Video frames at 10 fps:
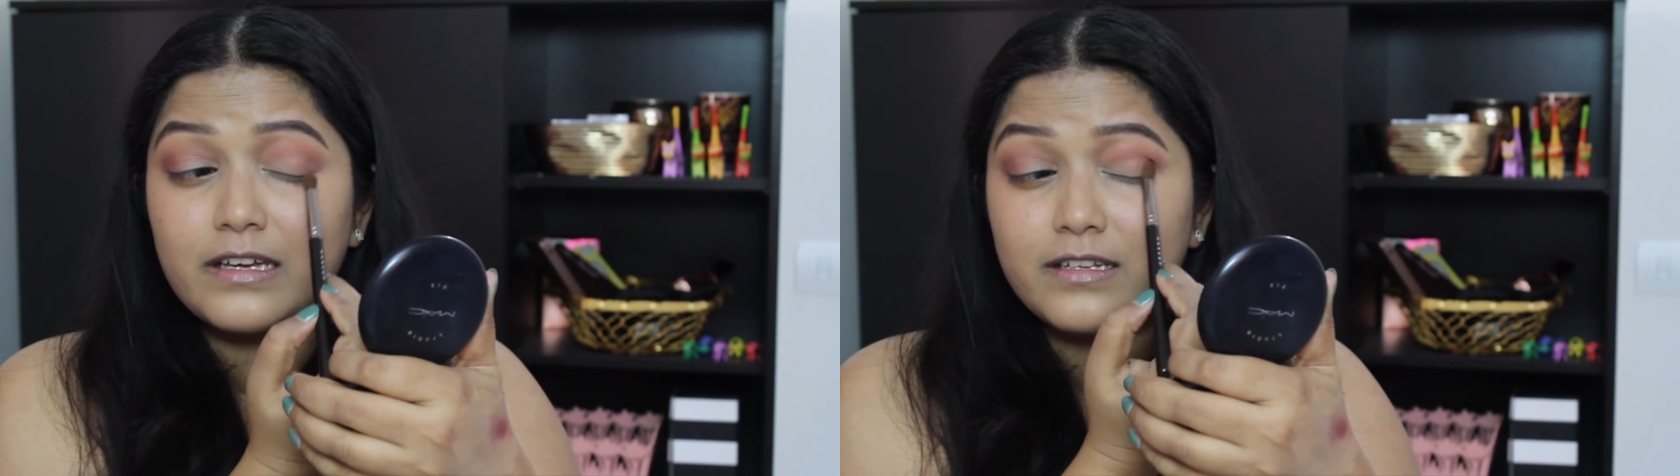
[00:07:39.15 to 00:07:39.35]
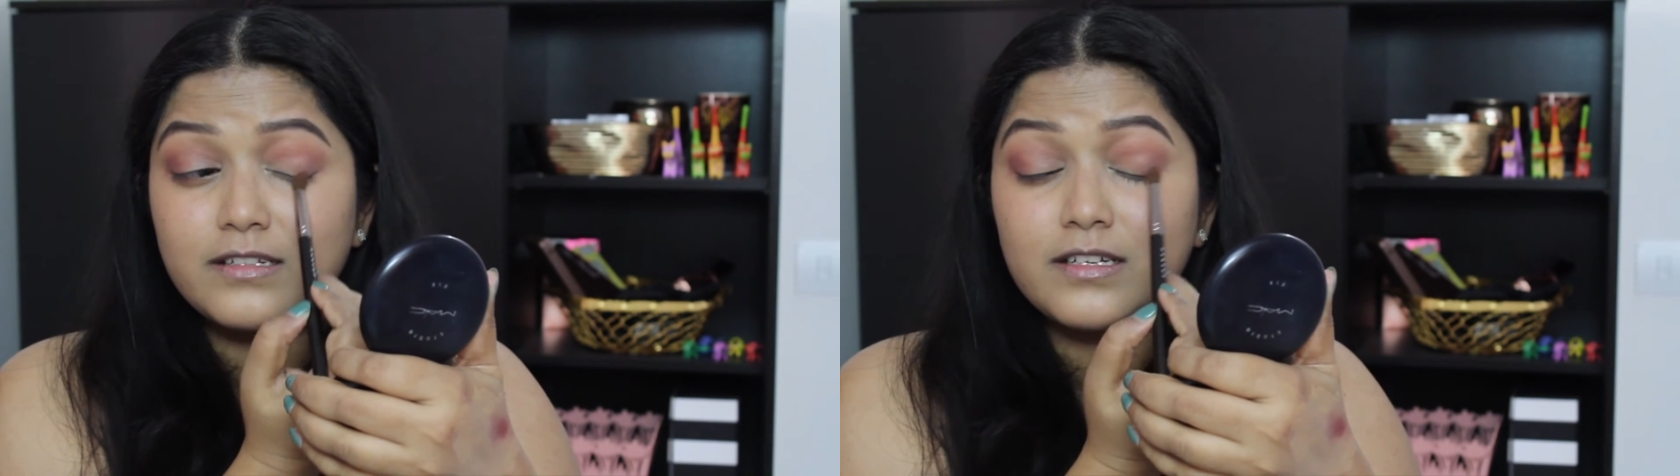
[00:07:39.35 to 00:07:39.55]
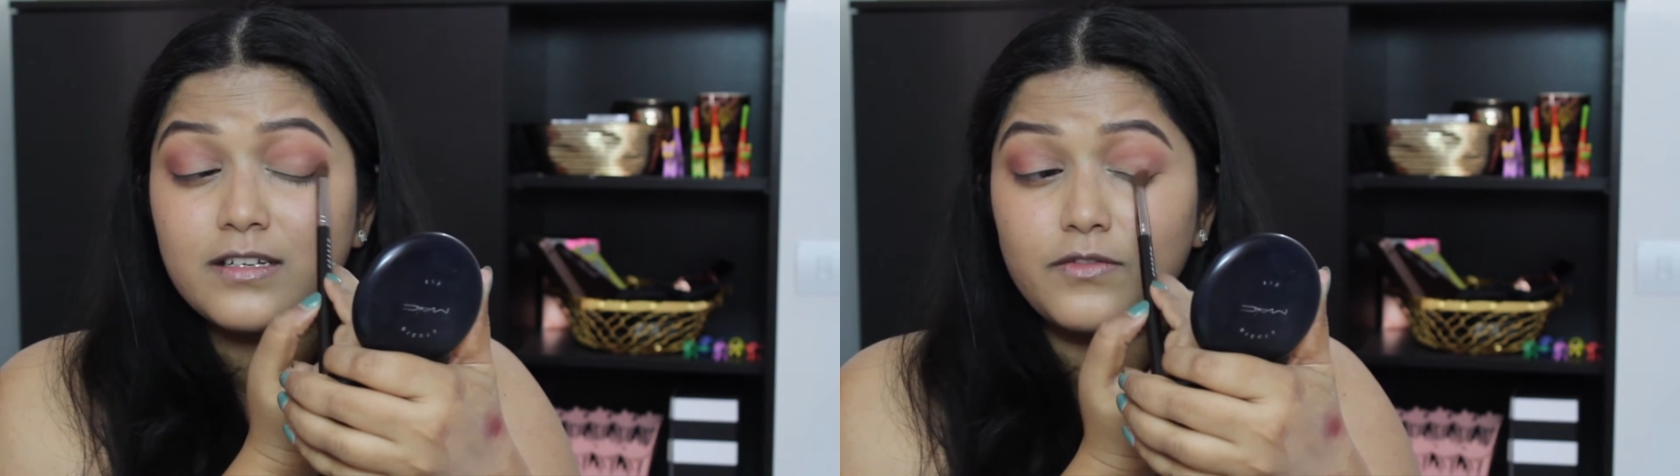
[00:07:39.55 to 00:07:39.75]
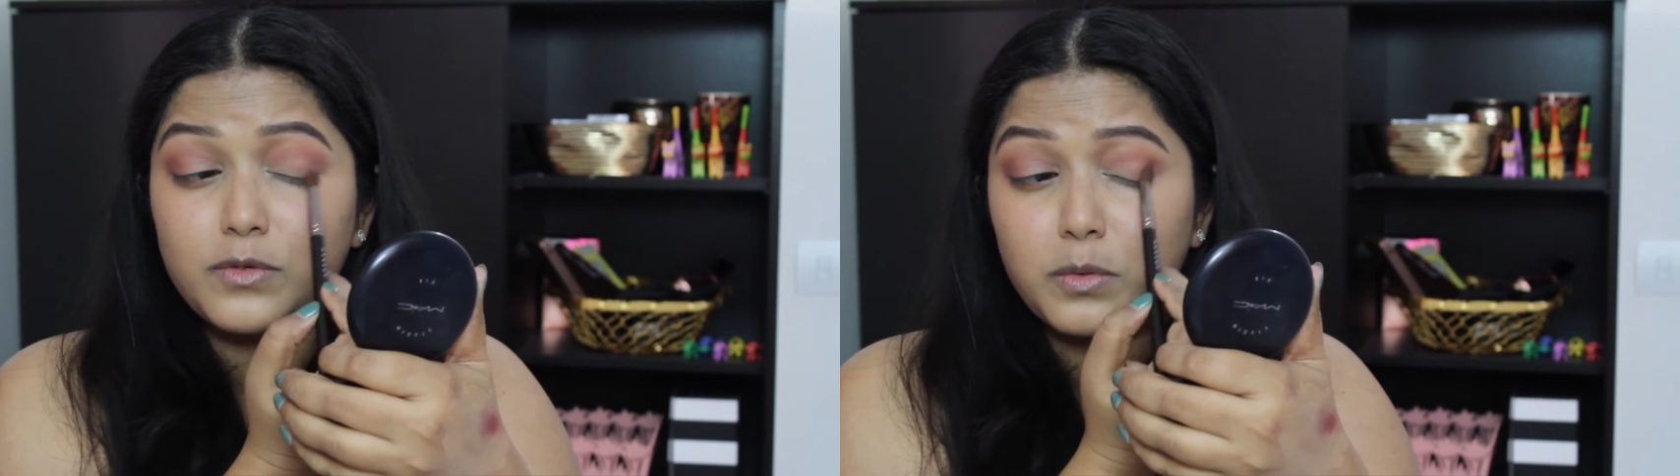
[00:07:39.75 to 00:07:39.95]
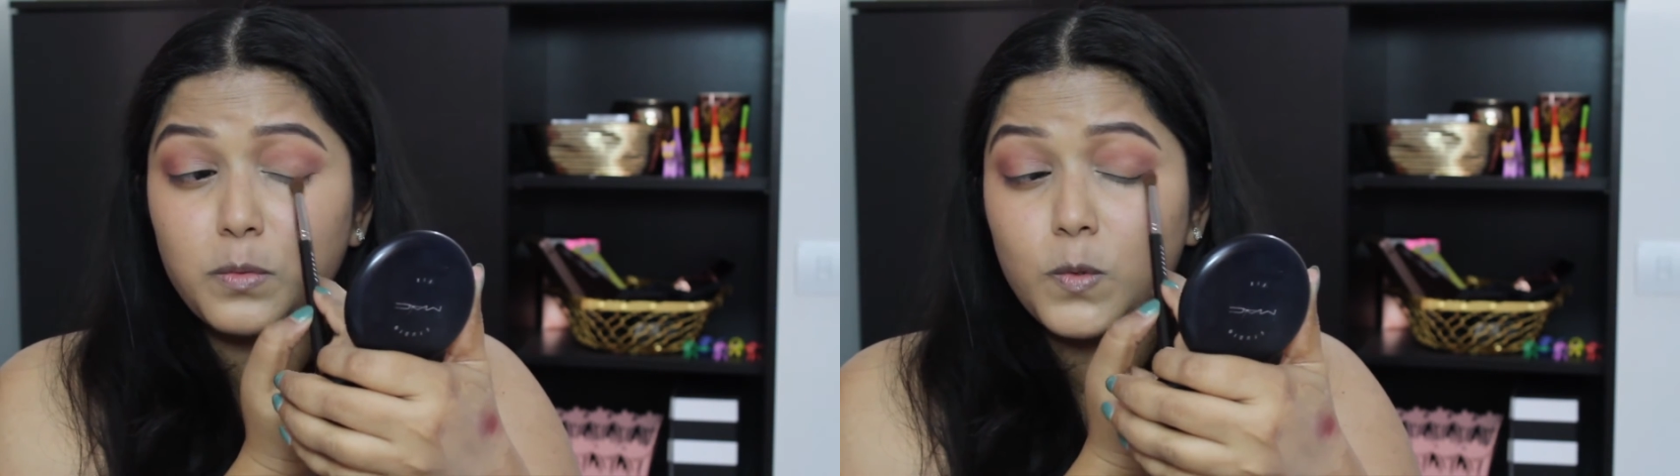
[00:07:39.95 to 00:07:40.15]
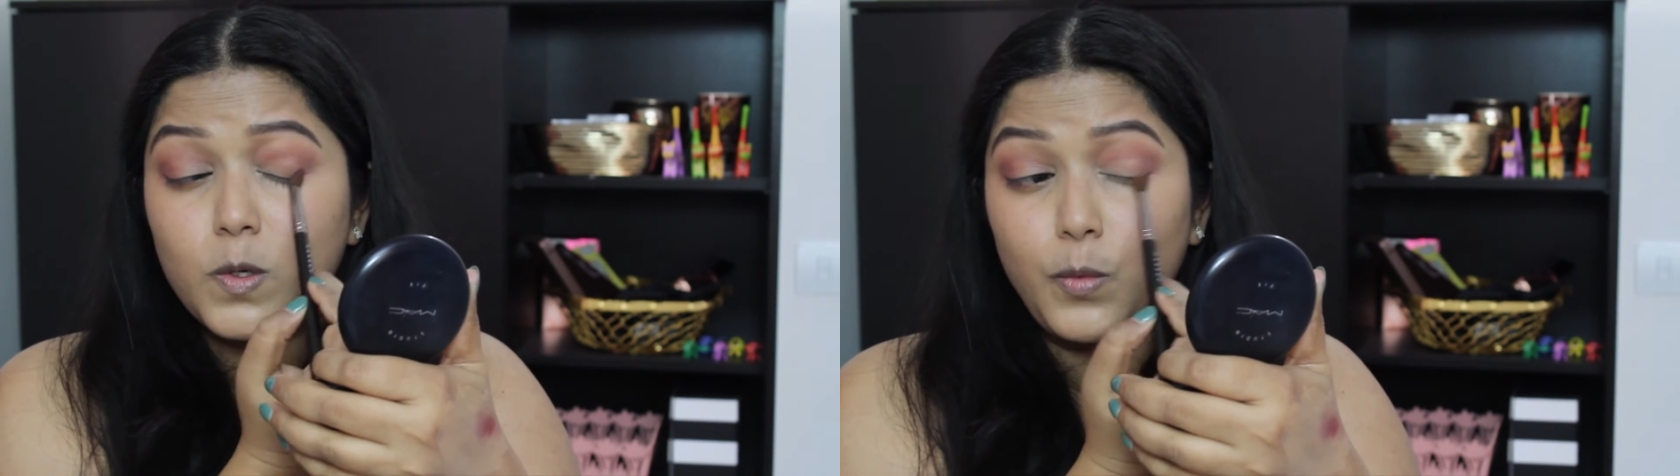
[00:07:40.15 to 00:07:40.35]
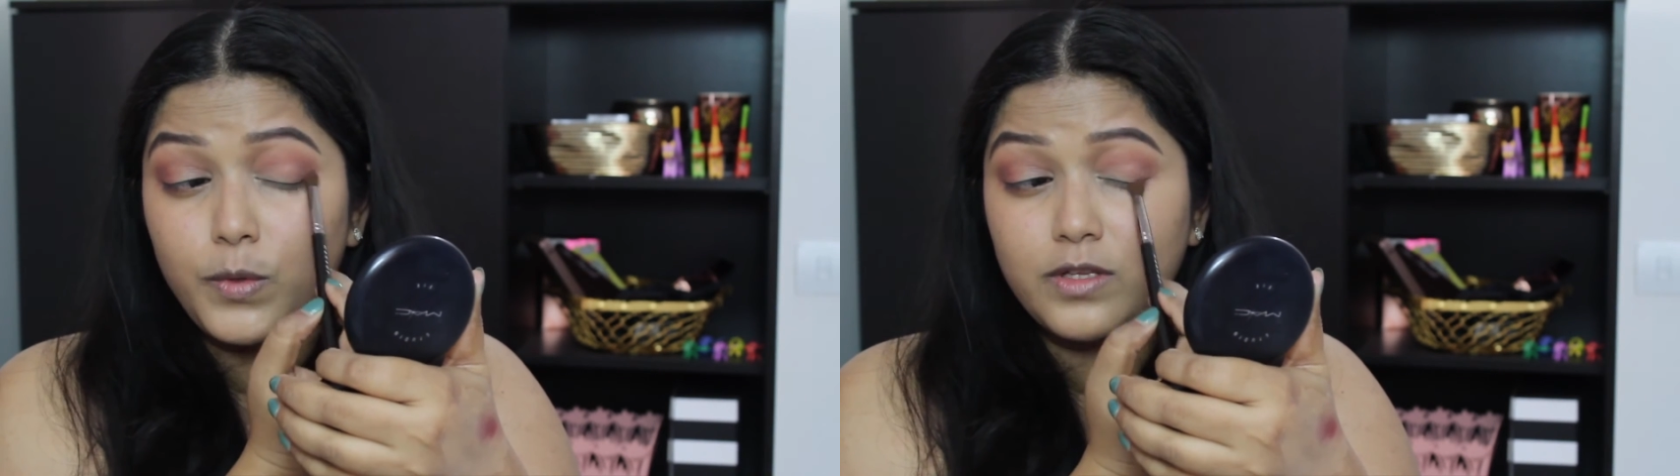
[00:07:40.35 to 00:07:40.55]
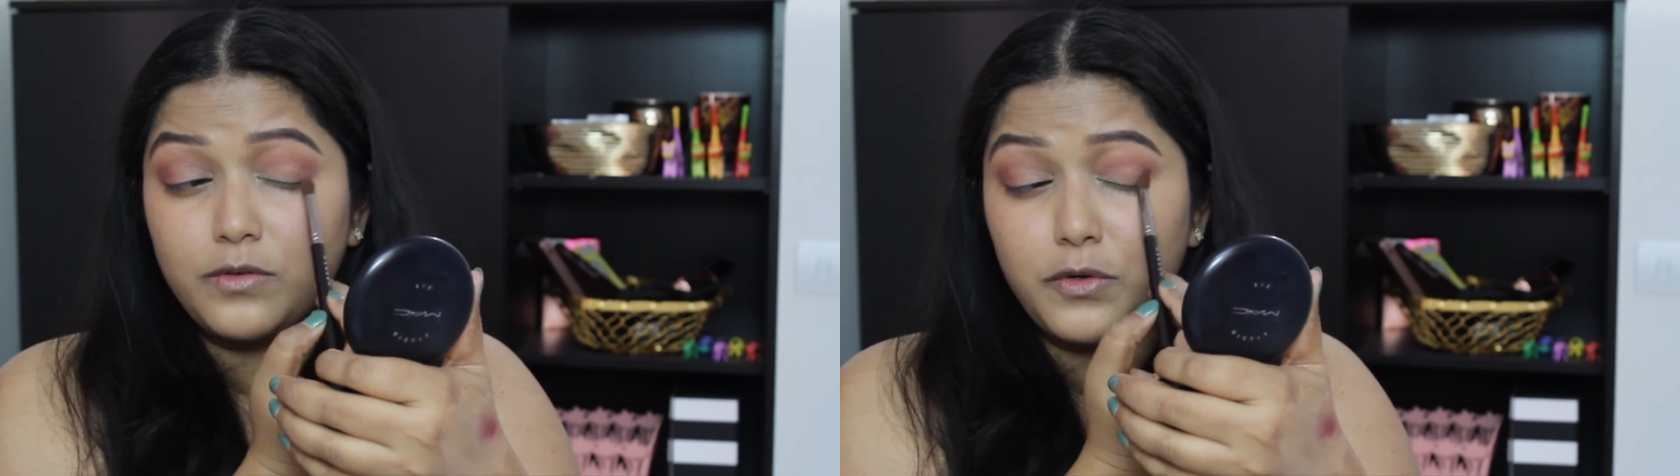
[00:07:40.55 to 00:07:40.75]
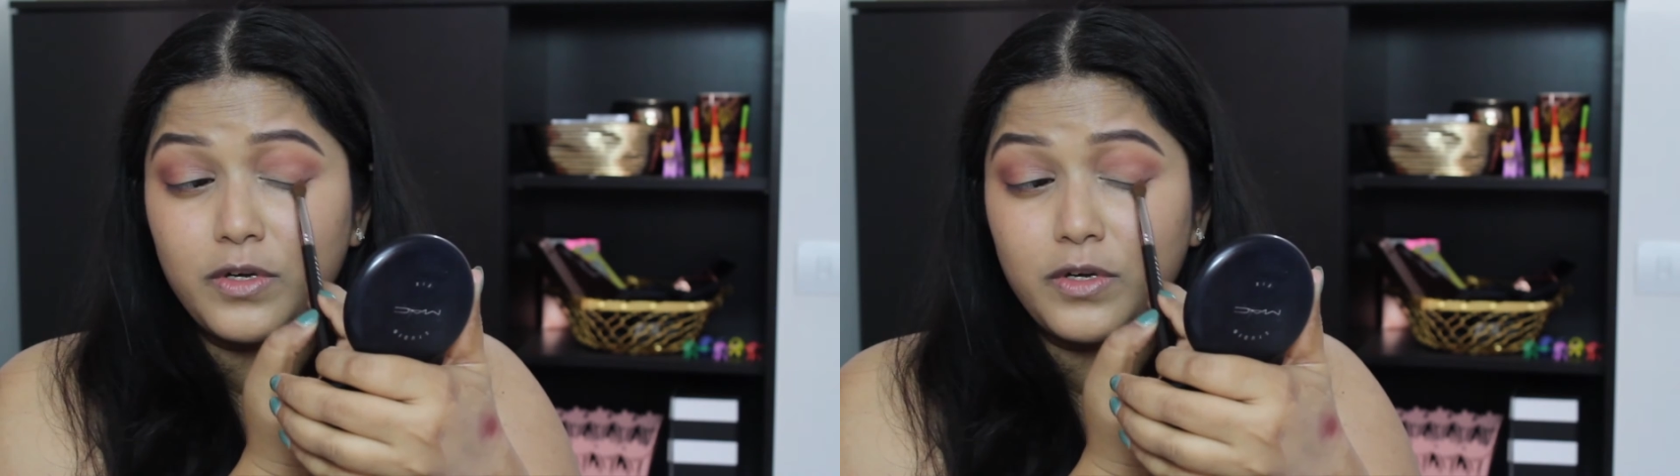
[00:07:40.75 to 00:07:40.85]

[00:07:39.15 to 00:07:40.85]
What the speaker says: and if you don't work with new